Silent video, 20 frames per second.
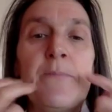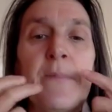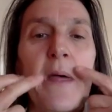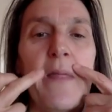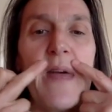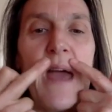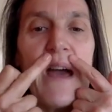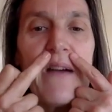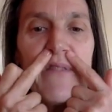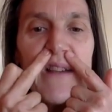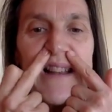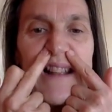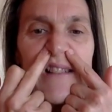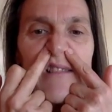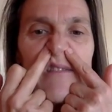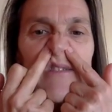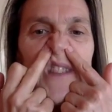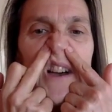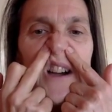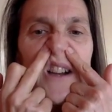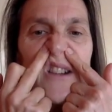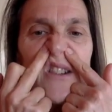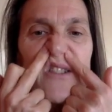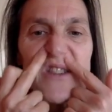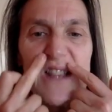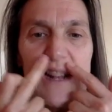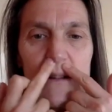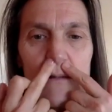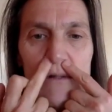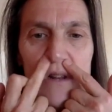And they have their little
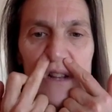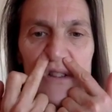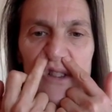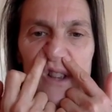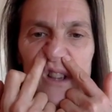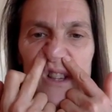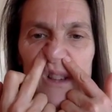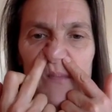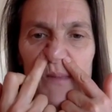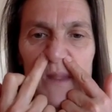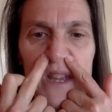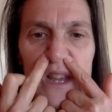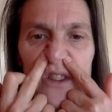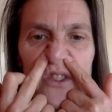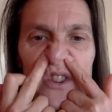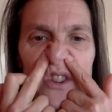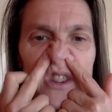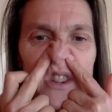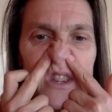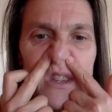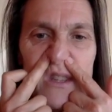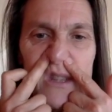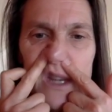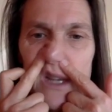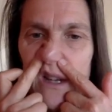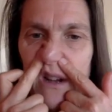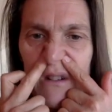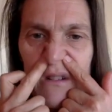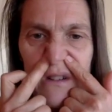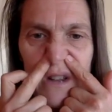nose. The little nose goes up at the edges.
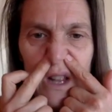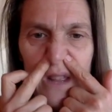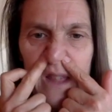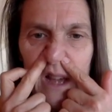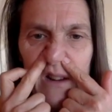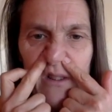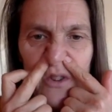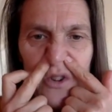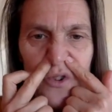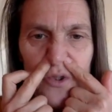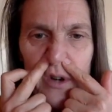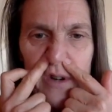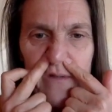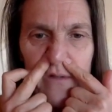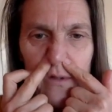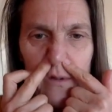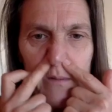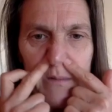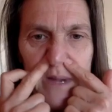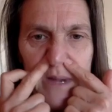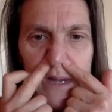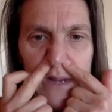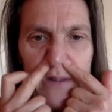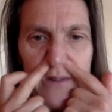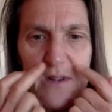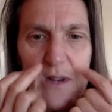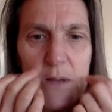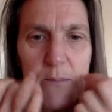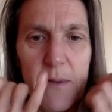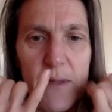That looks dreadful on me,
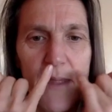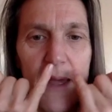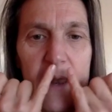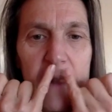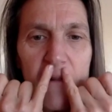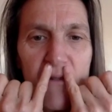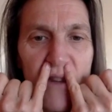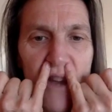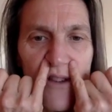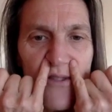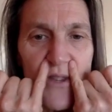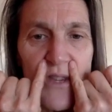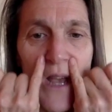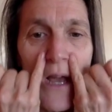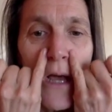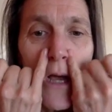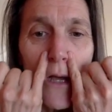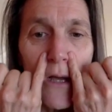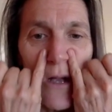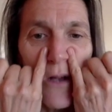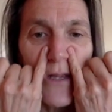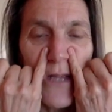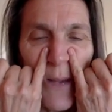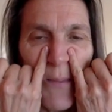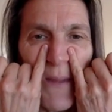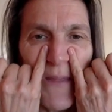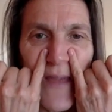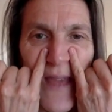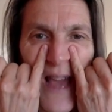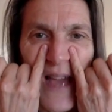doesn't it? But their little nose goes up
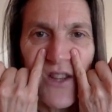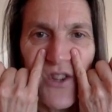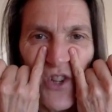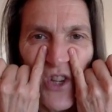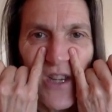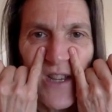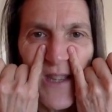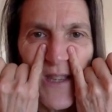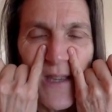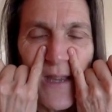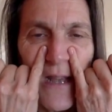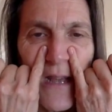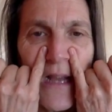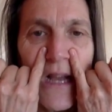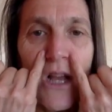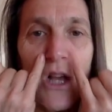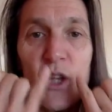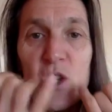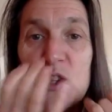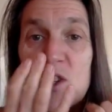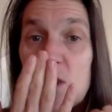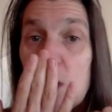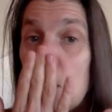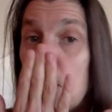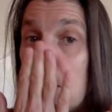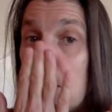at the edges so